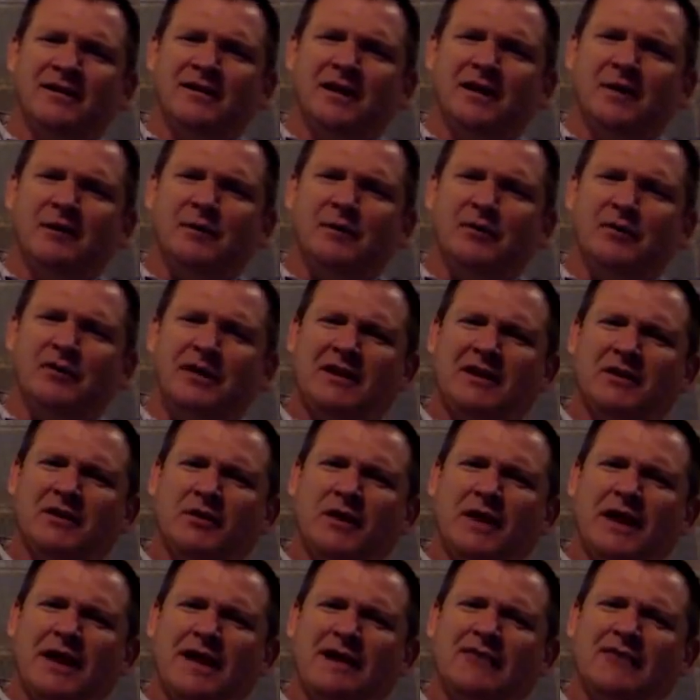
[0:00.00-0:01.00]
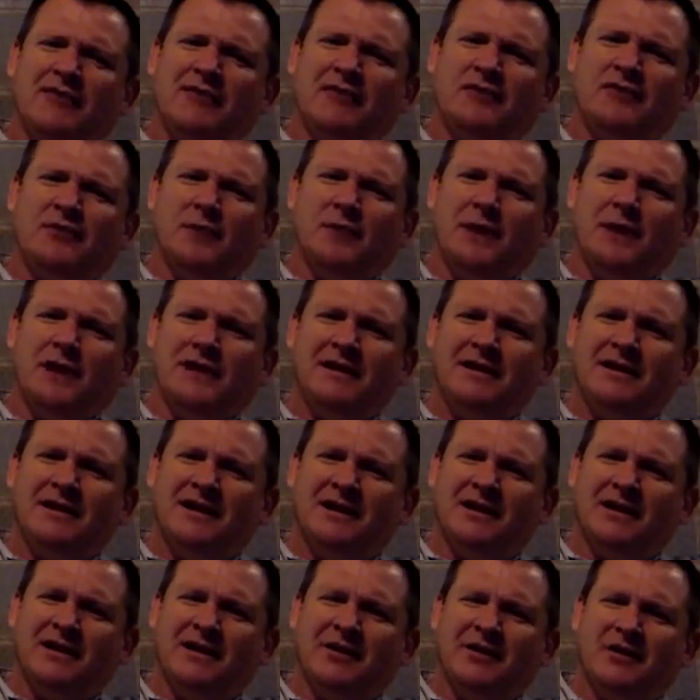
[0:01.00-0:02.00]
a particular access right, kind
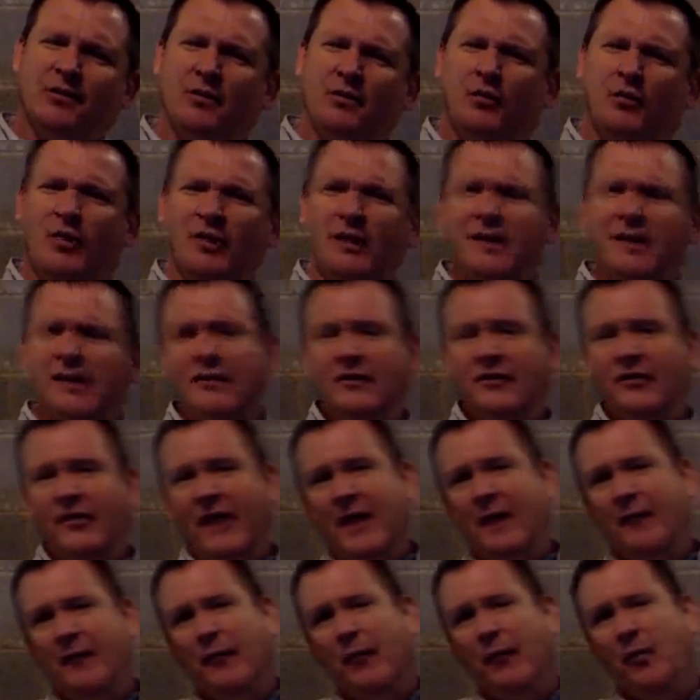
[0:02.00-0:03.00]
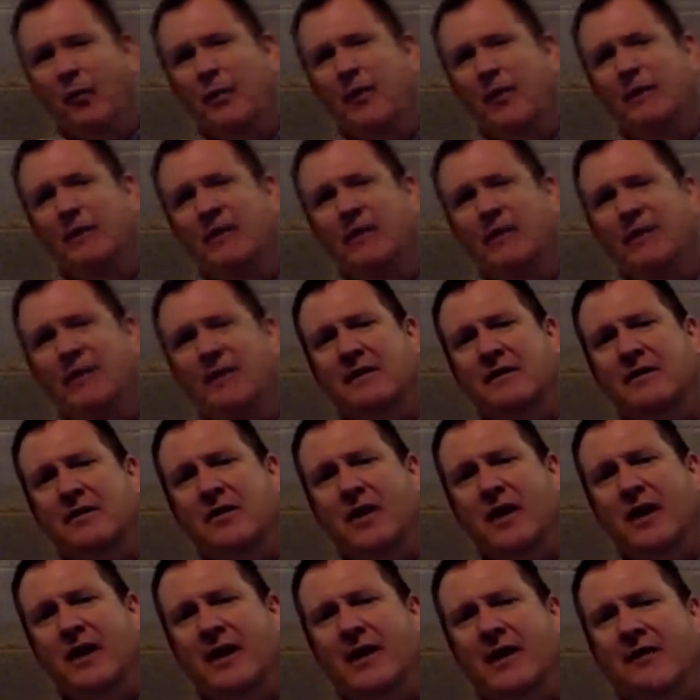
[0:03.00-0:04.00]
of like the one example we did in
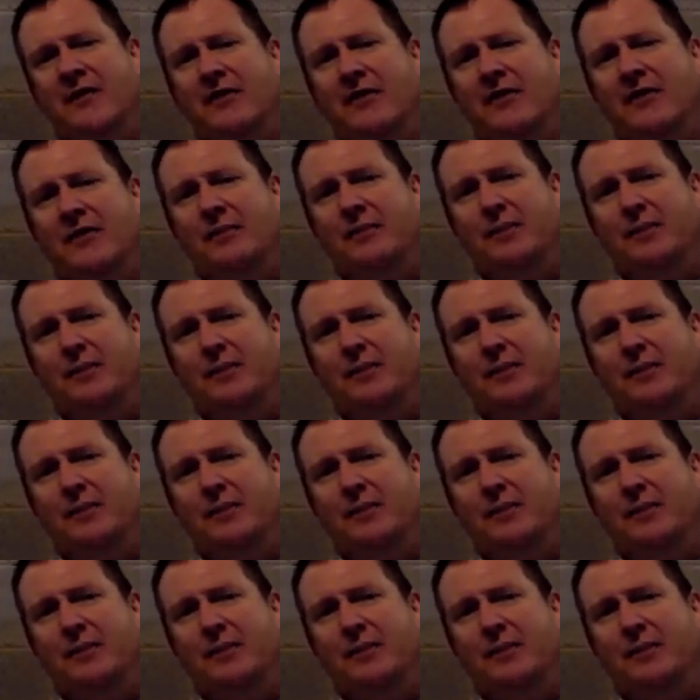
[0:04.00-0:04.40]
class.